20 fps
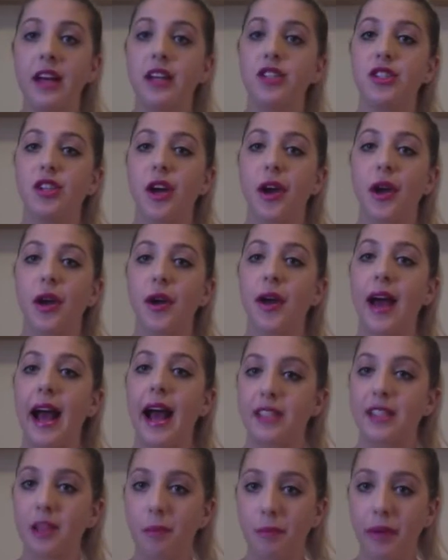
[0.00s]
So
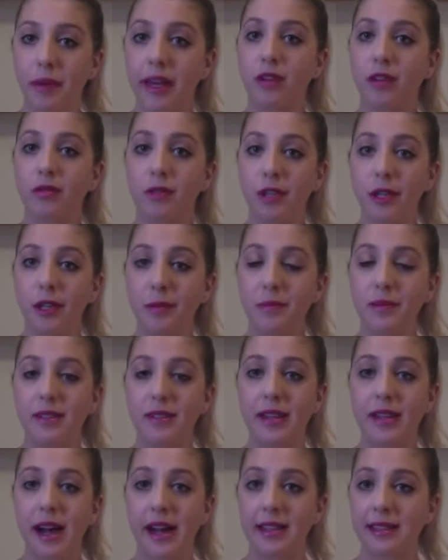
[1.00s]
as a big group,
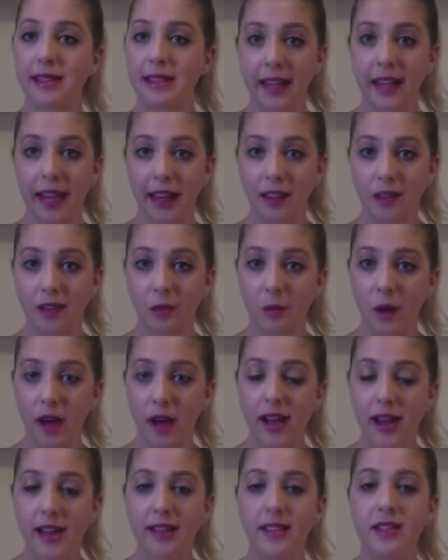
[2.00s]
start singing the
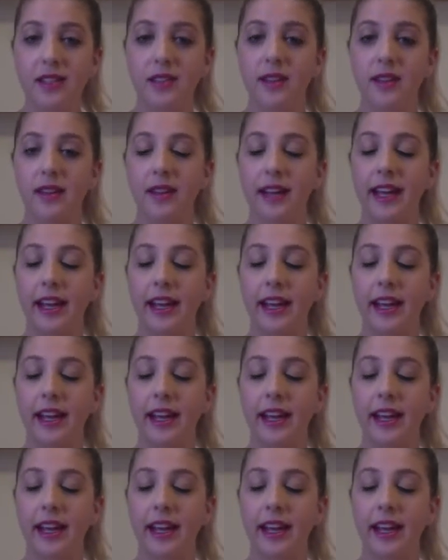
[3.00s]
words.